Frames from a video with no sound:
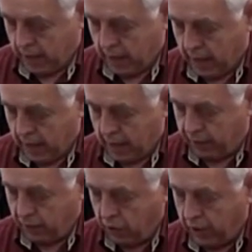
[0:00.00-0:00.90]

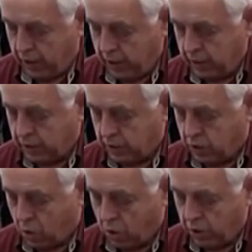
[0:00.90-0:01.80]
If you look at this, it's
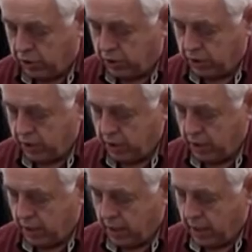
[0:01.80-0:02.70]
coarse.
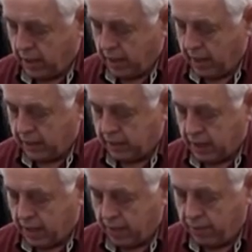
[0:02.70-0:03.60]
It's
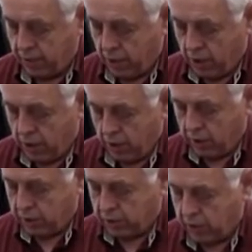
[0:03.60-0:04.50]
you
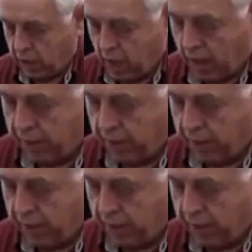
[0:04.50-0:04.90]
can see a lot